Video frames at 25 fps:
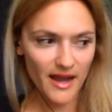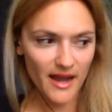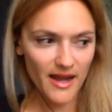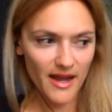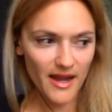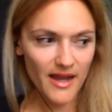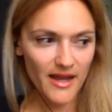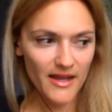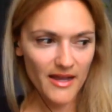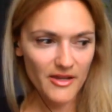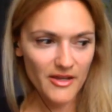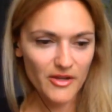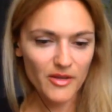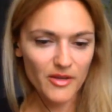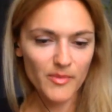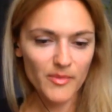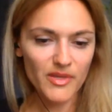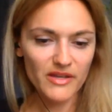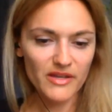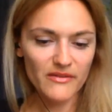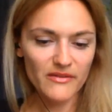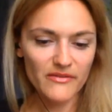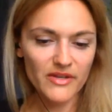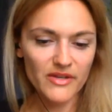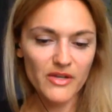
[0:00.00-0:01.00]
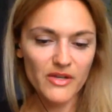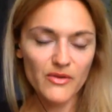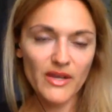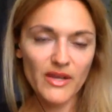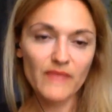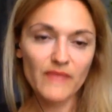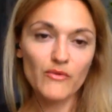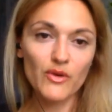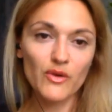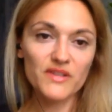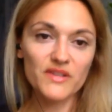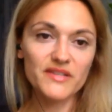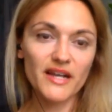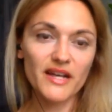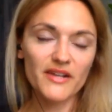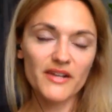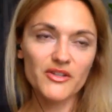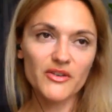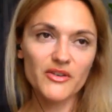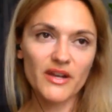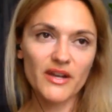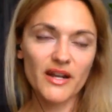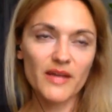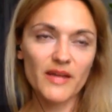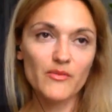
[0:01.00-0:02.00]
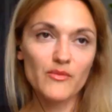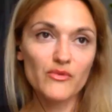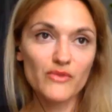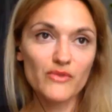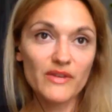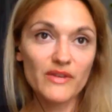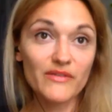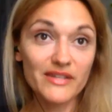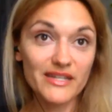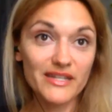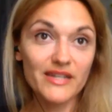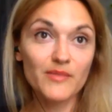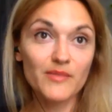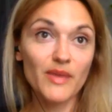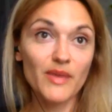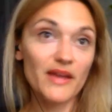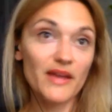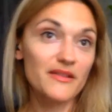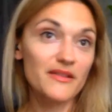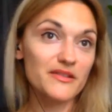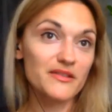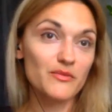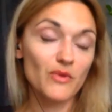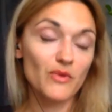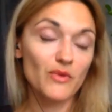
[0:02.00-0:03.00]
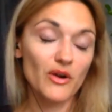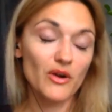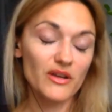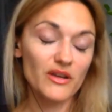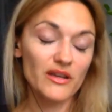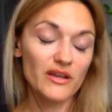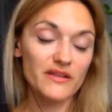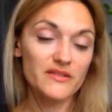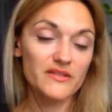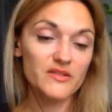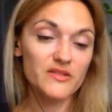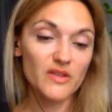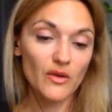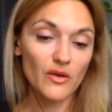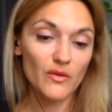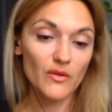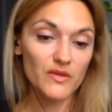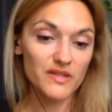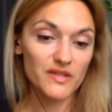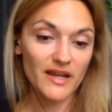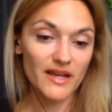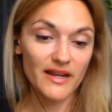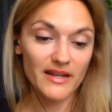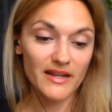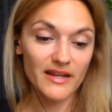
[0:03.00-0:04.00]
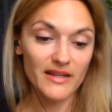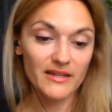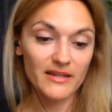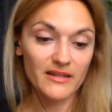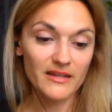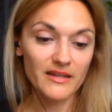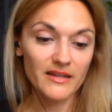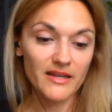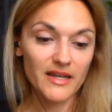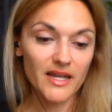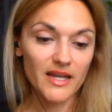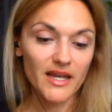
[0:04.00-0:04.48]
I could be a video game voice actor, and I'm riveted by this work. It's so exciting.